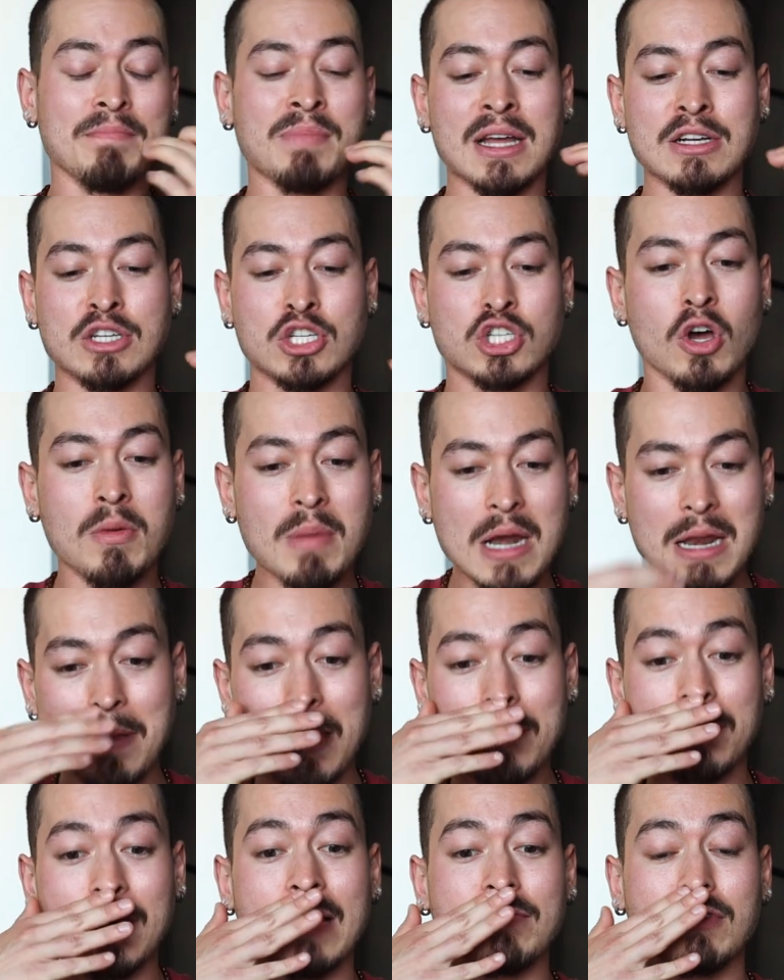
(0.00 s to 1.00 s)
And so many
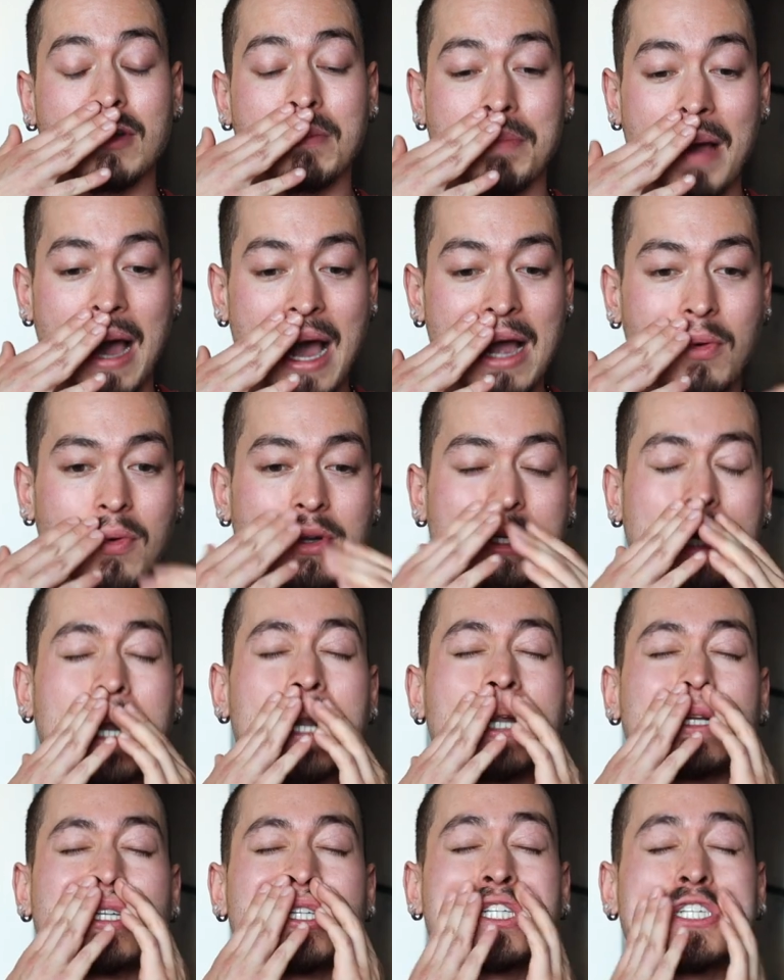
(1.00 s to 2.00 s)
people have it backwards,
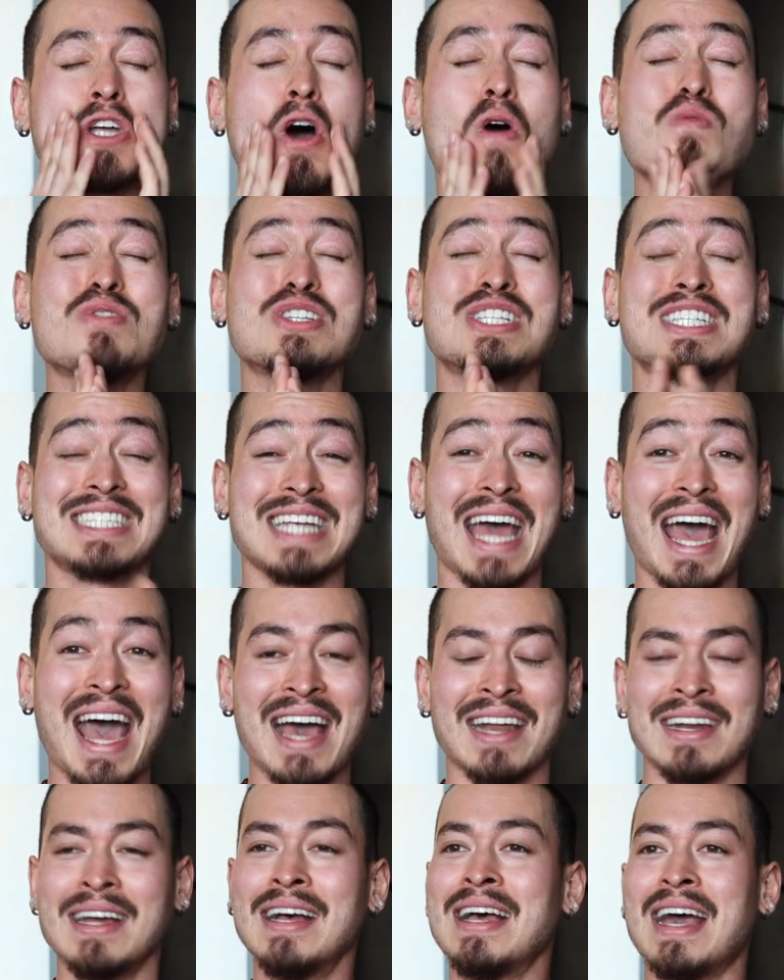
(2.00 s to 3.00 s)
and it's so
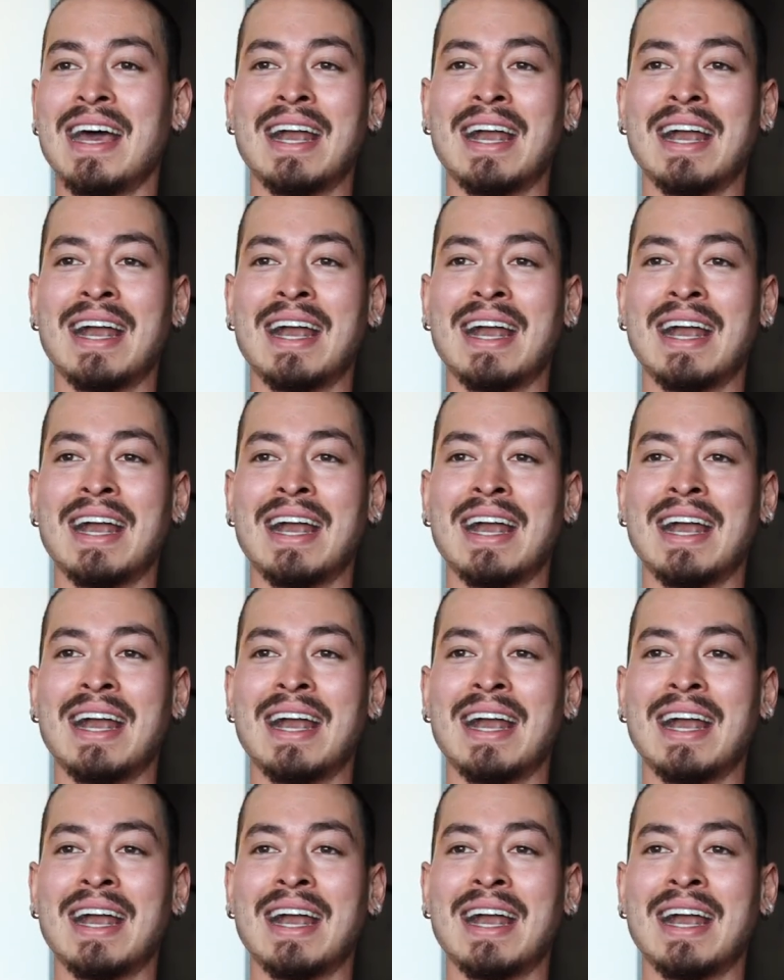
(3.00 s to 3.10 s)
sad.